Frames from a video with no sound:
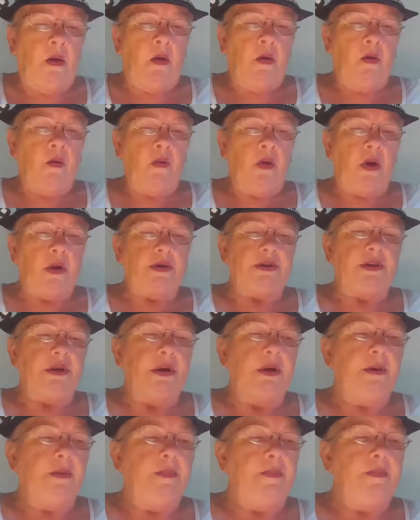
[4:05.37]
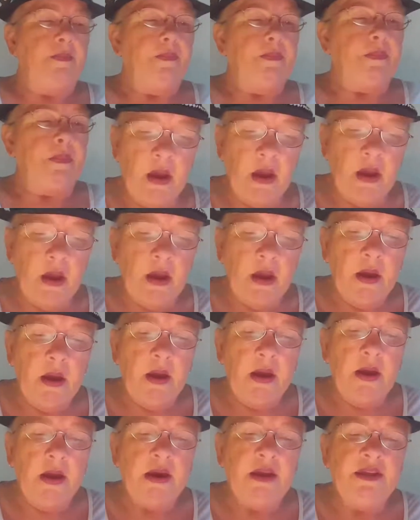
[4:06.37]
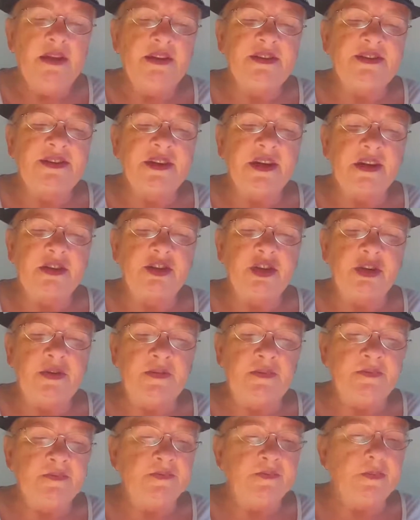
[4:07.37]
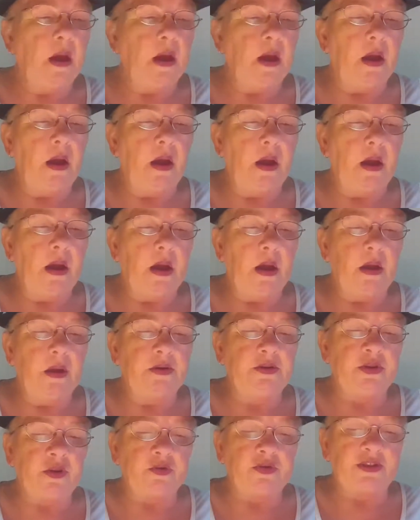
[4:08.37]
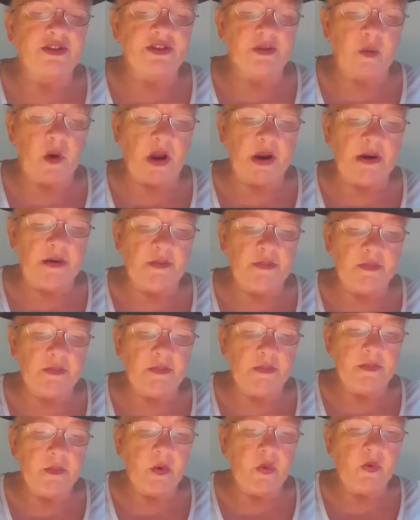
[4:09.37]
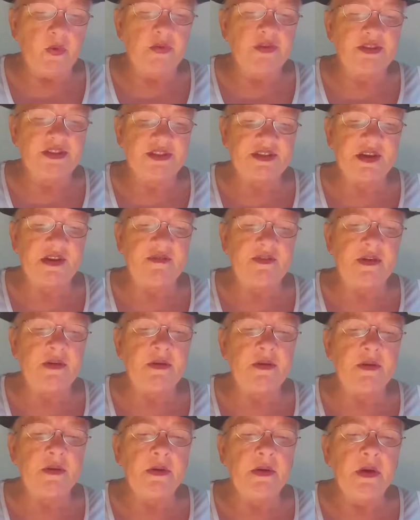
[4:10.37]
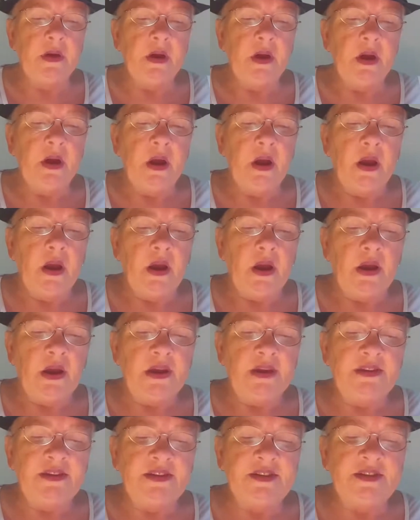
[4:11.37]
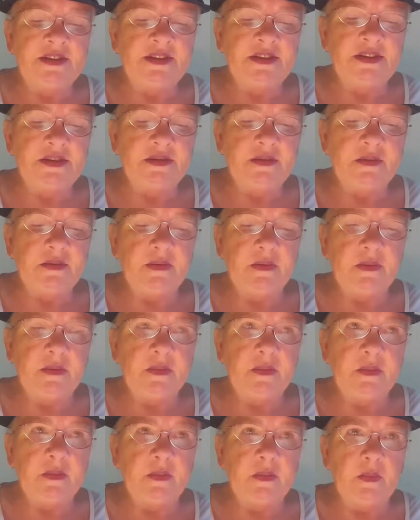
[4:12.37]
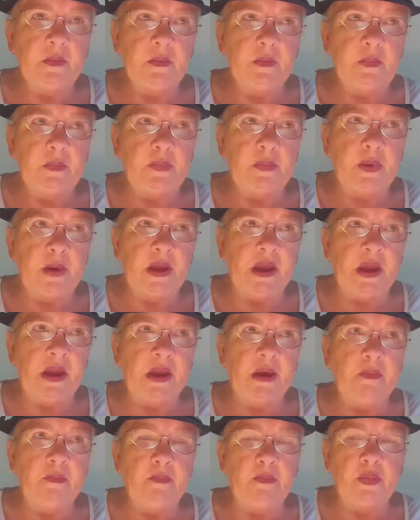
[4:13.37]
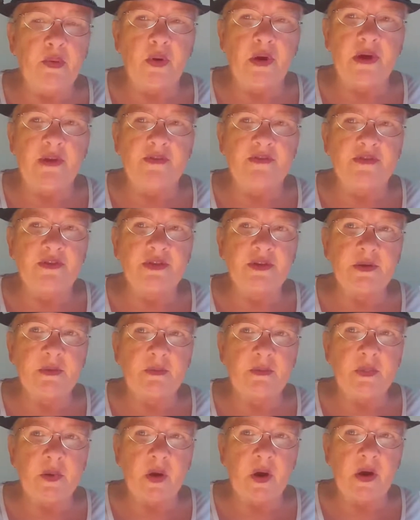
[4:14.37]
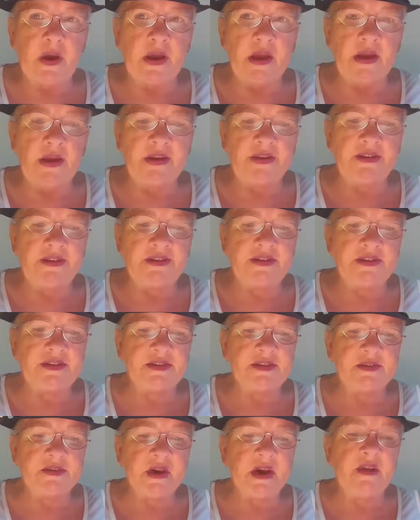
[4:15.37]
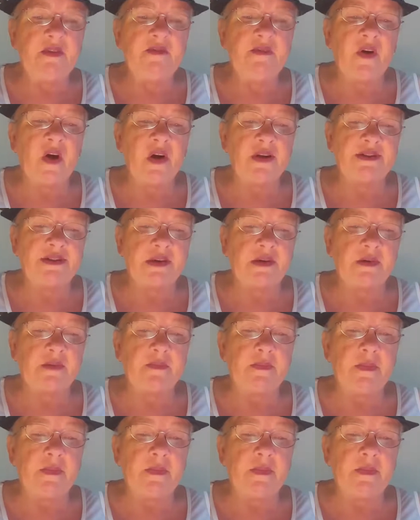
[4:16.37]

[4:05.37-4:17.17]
All right. In this section, Dr. Swain, or Stephen, is being briefed by his advisor,